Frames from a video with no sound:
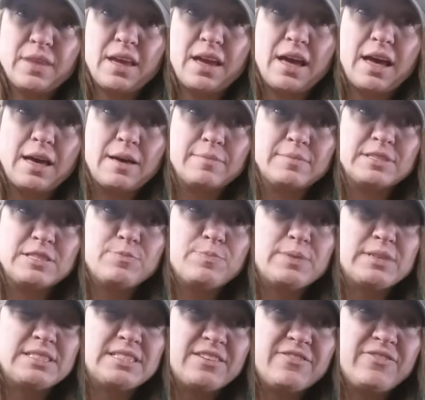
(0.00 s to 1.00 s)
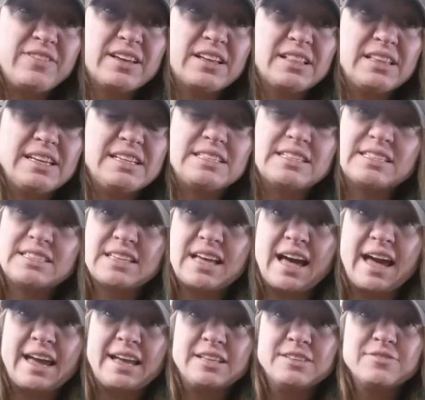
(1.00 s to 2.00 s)
Um, specifically
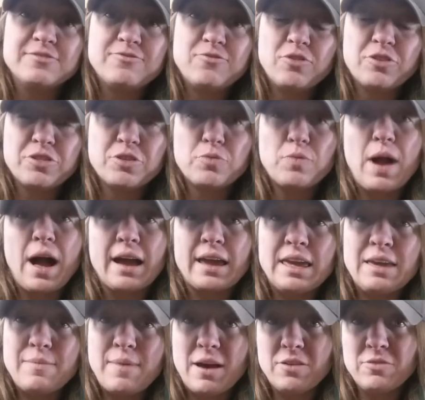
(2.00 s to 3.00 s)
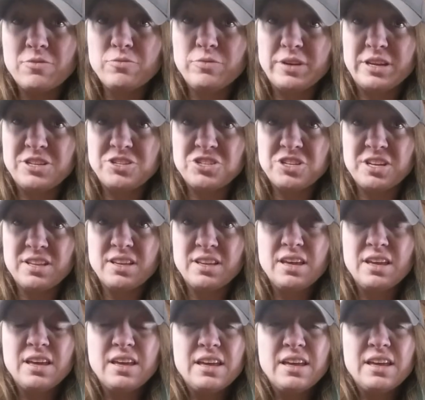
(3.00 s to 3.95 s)
designed for the Rocky Mountain region.